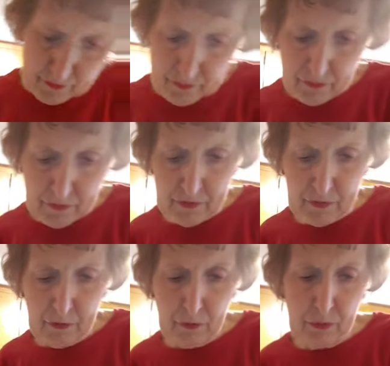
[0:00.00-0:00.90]
So
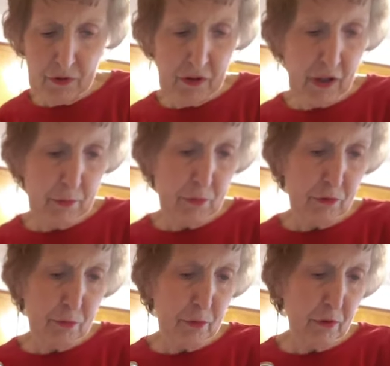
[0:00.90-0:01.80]
1
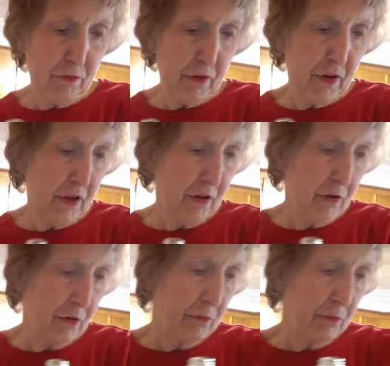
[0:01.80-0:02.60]
tablespoon of vinegar